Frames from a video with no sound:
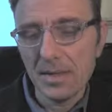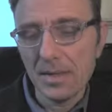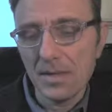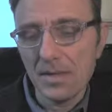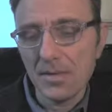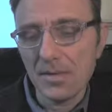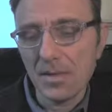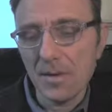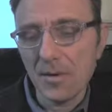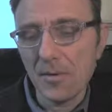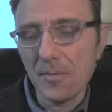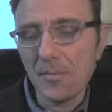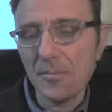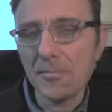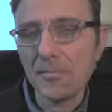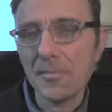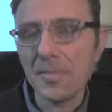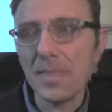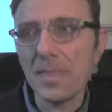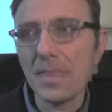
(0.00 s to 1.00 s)
So
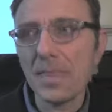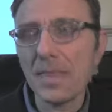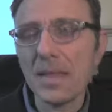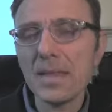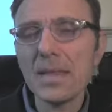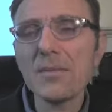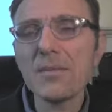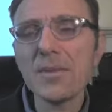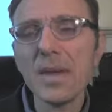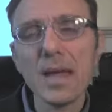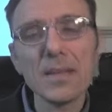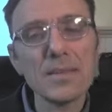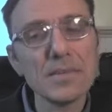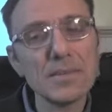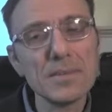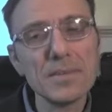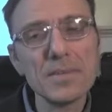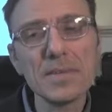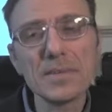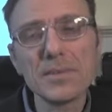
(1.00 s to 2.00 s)
they need to
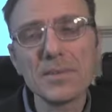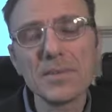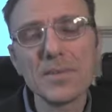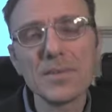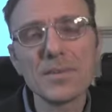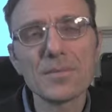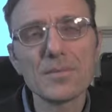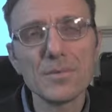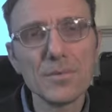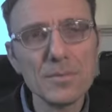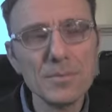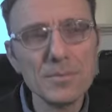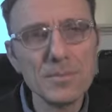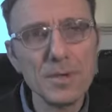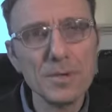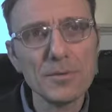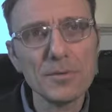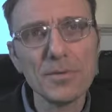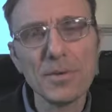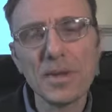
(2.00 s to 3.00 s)
enter into this room
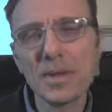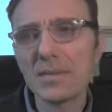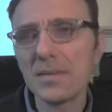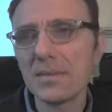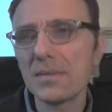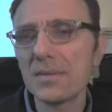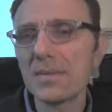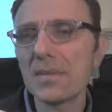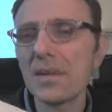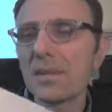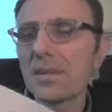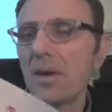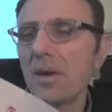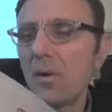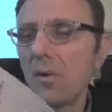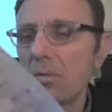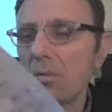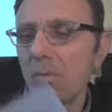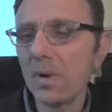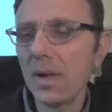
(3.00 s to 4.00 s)
of creativity at their
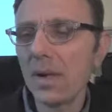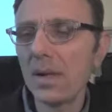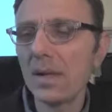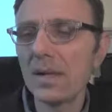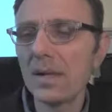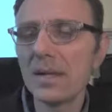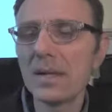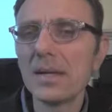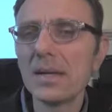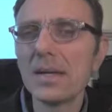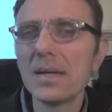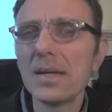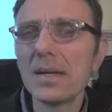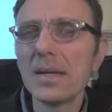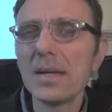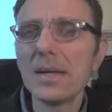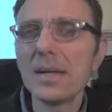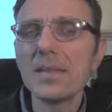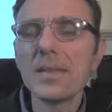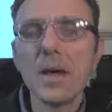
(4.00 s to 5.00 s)
own will,
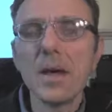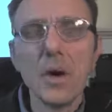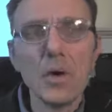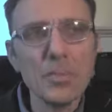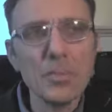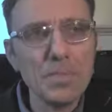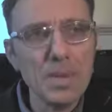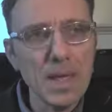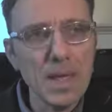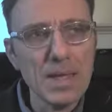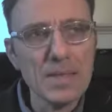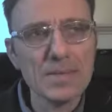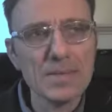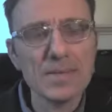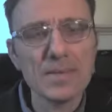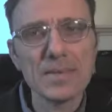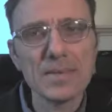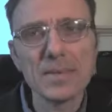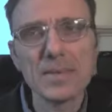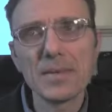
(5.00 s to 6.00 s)
in their own
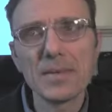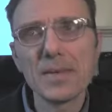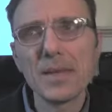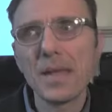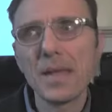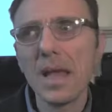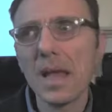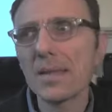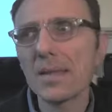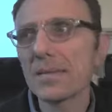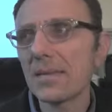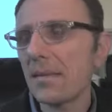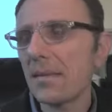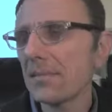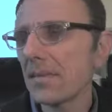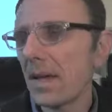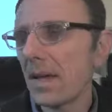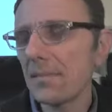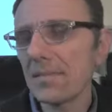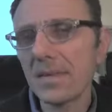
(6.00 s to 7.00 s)
pace, and
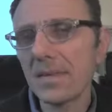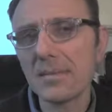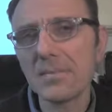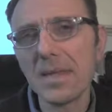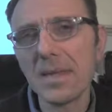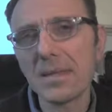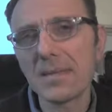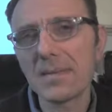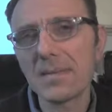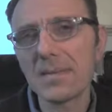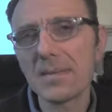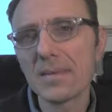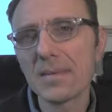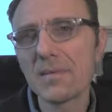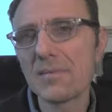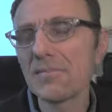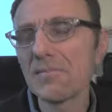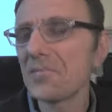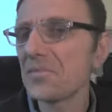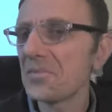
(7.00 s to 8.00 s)
sometimes that means
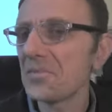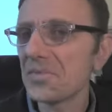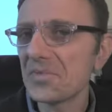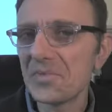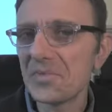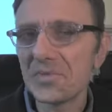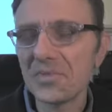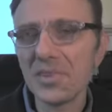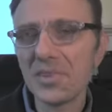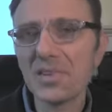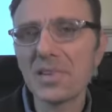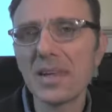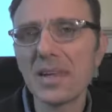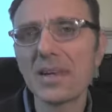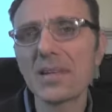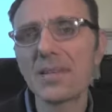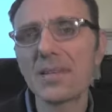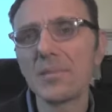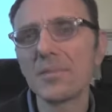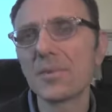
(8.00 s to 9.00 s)
just
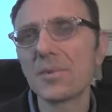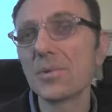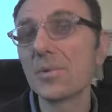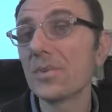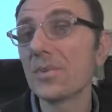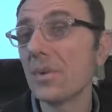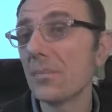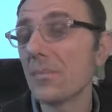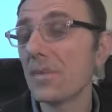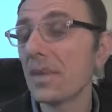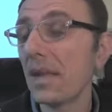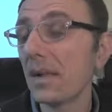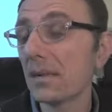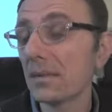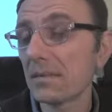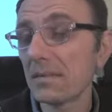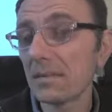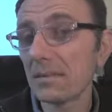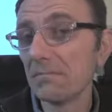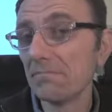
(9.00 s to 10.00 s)
letting them do something
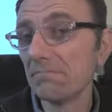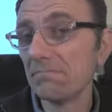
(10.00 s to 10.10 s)
else.